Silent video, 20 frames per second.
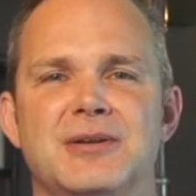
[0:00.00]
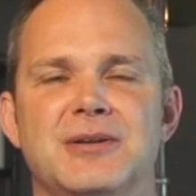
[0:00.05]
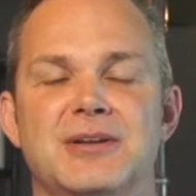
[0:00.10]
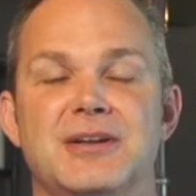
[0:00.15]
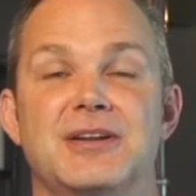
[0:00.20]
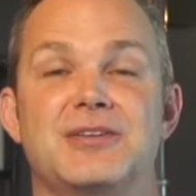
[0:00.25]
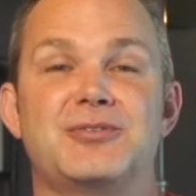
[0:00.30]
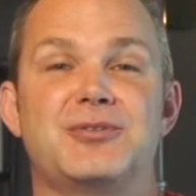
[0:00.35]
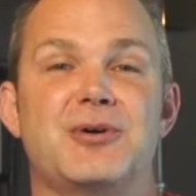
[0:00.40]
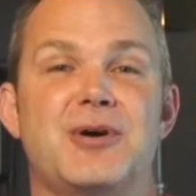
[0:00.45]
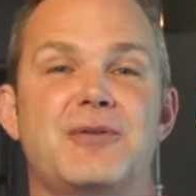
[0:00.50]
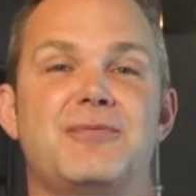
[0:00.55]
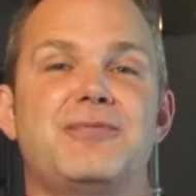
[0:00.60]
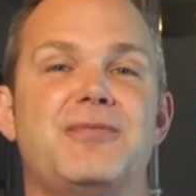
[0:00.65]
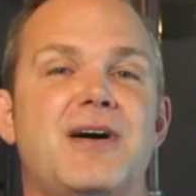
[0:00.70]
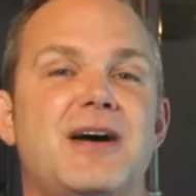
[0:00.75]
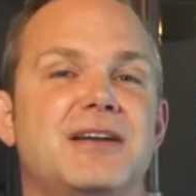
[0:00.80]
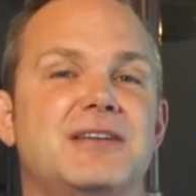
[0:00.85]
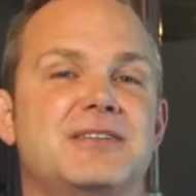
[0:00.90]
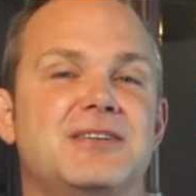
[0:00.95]
And so I
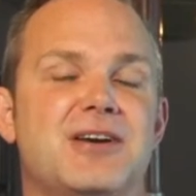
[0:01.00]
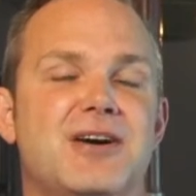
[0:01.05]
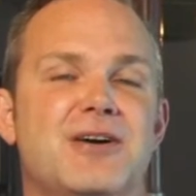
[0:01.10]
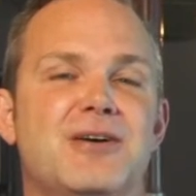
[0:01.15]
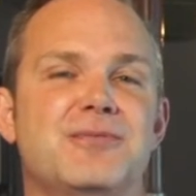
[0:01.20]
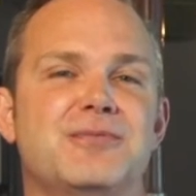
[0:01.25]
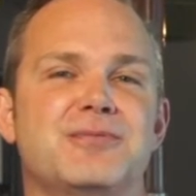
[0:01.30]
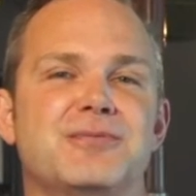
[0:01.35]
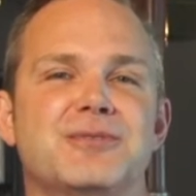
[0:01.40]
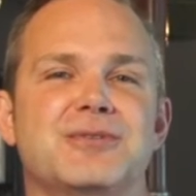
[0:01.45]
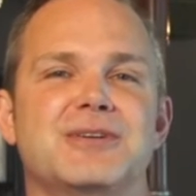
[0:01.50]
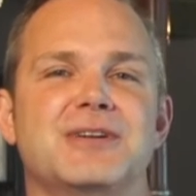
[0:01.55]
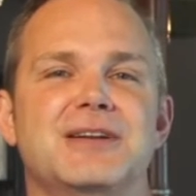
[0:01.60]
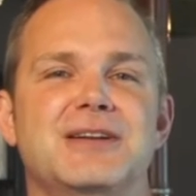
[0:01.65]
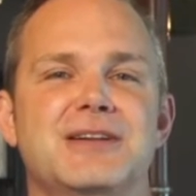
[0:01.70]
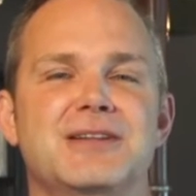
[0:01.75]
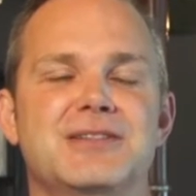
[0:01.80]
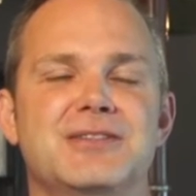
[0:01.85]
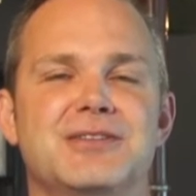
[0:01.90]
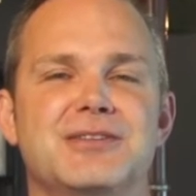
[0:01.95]
find comfort
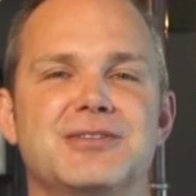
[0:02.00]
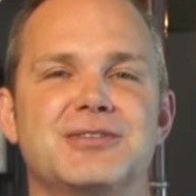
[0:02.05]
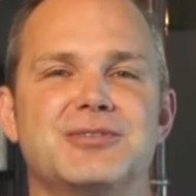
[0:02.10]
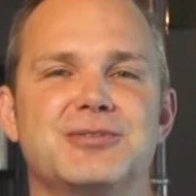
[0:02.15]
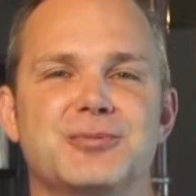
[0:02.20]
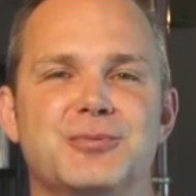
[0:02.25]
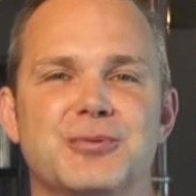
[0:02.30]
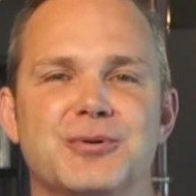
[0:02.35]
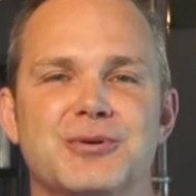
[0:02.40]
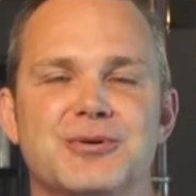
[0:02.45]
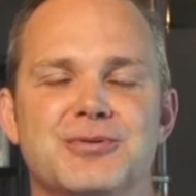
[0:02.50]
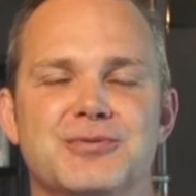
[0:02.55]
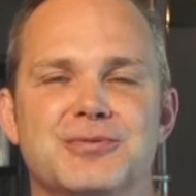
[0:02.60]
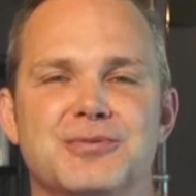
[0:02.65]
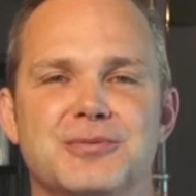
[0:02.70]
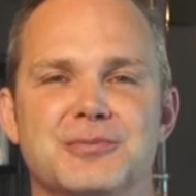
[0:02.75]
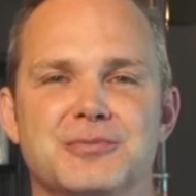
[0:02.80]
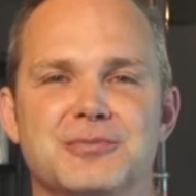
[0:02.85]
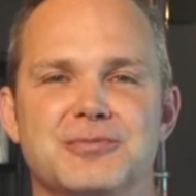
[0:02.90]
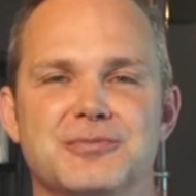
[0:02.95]
in this word
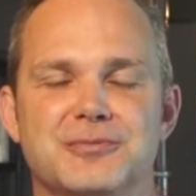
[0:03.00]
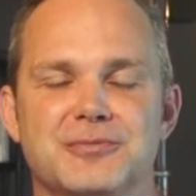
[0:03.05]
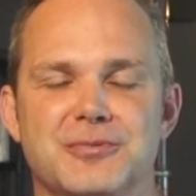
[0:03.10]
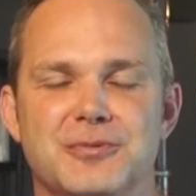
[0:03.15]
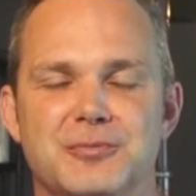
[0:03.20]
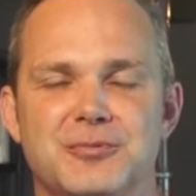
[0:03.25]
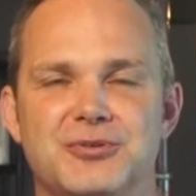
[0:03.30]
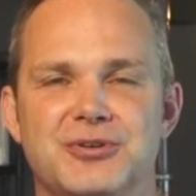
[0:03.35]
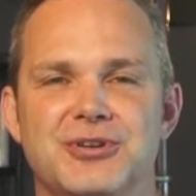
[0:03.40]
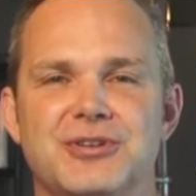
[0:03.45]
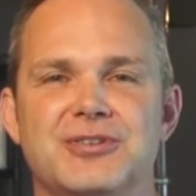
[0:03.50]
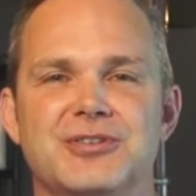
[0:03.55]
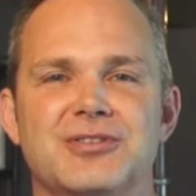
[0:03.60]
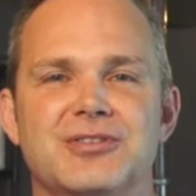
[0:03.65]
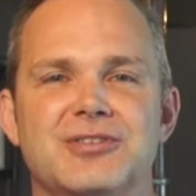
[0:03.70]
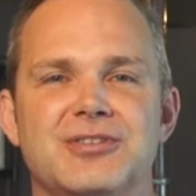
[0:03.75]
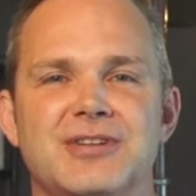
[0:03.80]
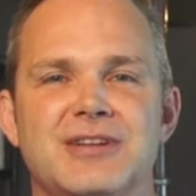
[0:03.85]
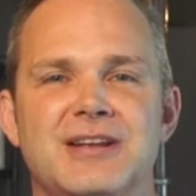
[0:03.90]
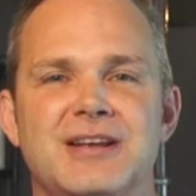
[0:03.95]
from, from
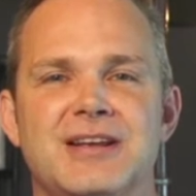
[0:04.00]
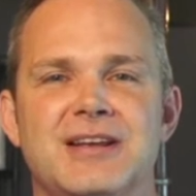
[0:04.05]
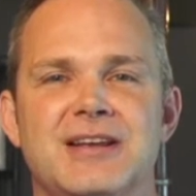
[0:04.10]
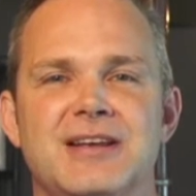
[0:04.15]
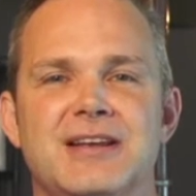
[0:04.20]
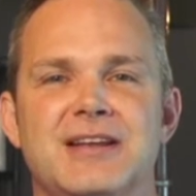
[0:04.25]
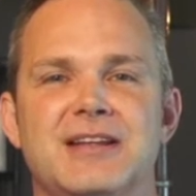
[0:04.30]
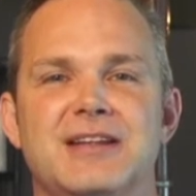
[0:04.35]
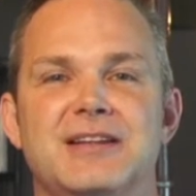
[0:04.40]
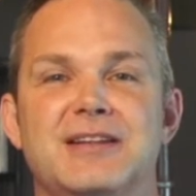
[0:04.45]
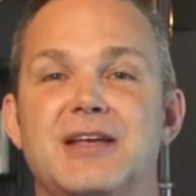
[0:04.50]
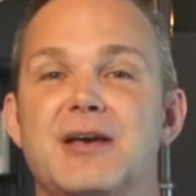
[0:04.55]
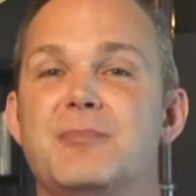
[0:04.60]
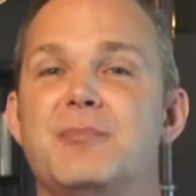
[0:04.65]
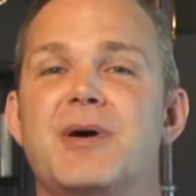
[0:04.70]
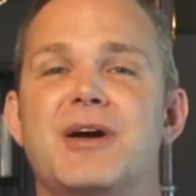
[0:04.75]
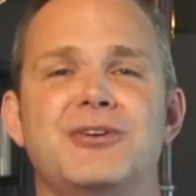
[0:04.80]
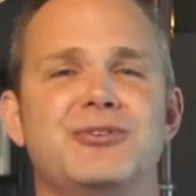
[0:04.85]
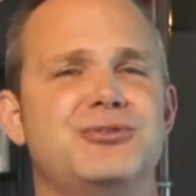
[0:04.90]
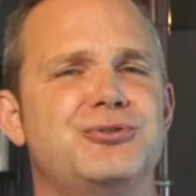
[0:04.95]
Jesus that
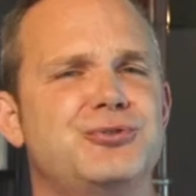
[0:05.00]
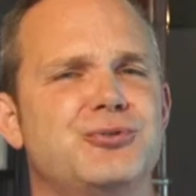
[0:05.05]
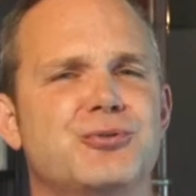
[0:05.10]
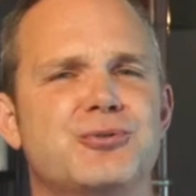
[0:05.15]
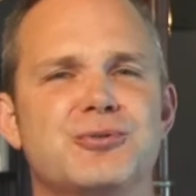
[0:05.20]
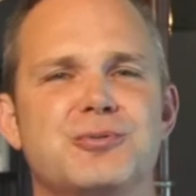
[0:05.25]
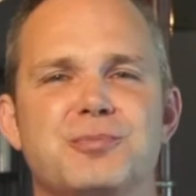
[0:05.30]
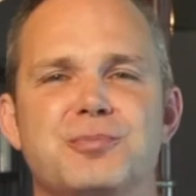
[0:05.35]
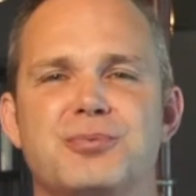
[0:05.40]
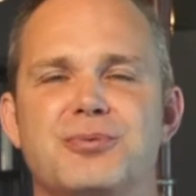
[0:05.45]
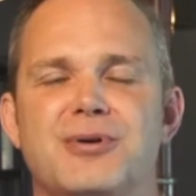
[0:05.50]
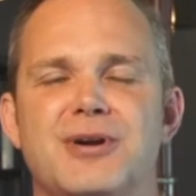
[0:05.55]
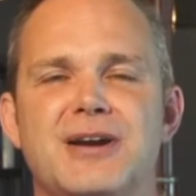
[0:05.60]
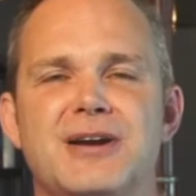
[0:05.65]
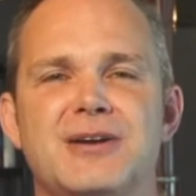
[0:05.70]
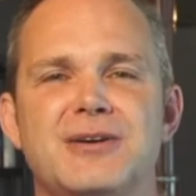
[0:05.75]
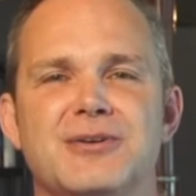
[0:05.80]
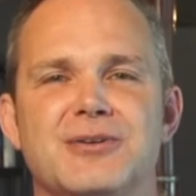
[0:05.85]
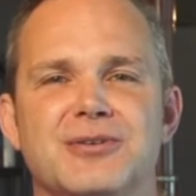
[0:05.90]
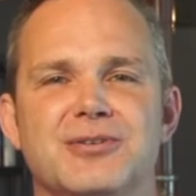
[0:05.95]
my short
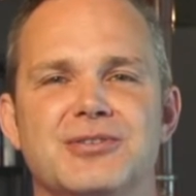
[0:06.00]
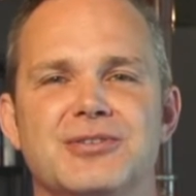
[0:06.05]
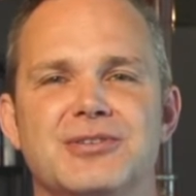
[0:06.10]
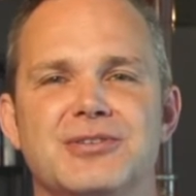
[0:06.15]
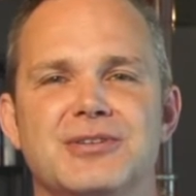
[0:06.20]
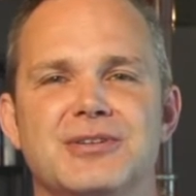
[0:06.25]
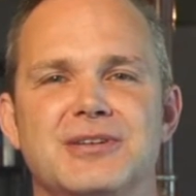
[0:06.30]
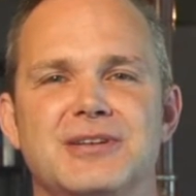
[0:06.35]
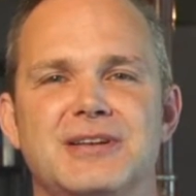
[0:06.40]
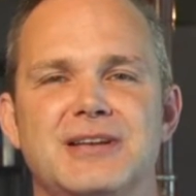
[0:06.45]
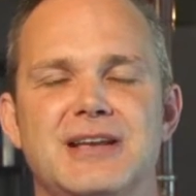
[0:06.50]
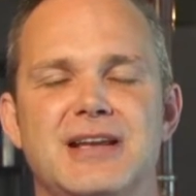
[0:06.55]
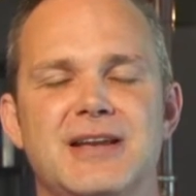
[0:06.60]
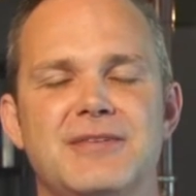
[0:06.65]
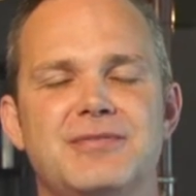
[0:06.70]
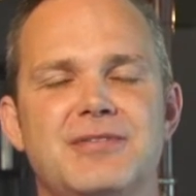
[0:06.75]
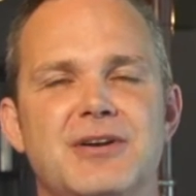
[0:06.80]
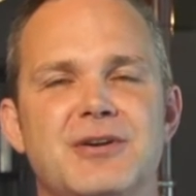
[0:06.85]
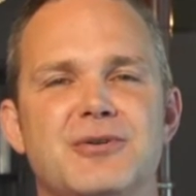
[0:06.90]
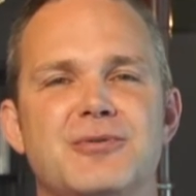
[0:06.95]
prayers,
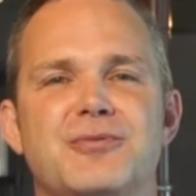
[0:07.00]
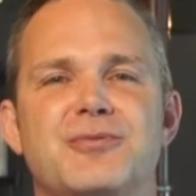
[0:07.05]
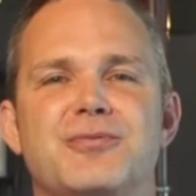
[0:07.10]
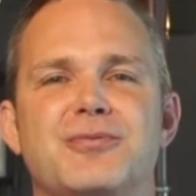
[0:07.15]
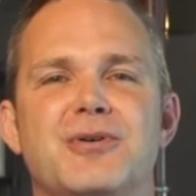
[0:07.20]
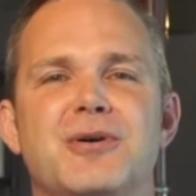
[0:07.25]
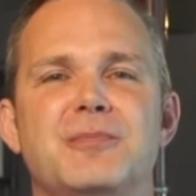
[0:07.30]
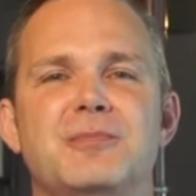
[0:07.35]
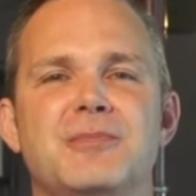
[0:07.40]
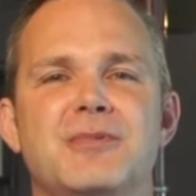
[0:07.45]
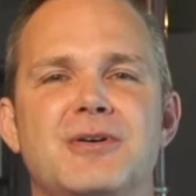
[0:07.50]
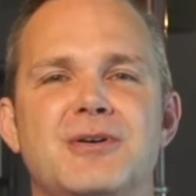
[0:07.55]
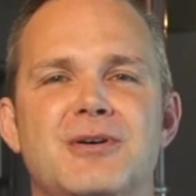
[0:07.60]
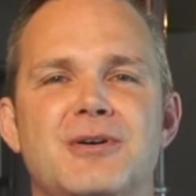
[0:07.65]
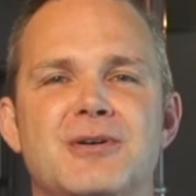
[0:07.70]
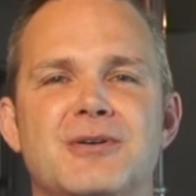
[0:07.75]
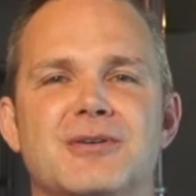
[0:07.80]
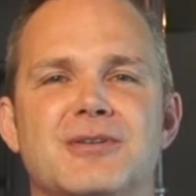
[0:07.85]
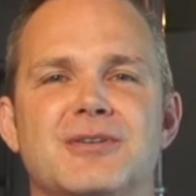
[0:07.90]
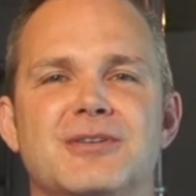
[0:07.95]
if they are from the
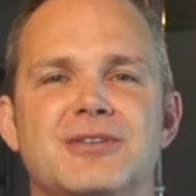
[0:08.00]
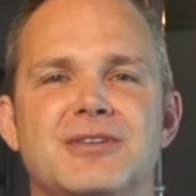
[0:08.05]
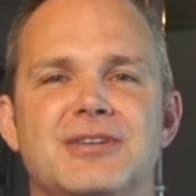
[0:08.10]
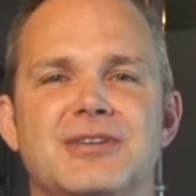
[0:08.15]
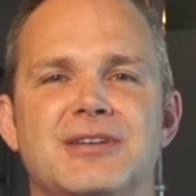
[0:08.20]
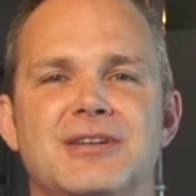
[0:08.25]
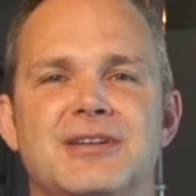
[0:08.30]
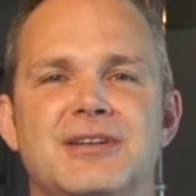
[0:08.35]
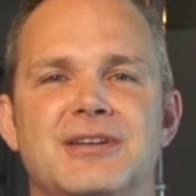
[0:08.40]
heart,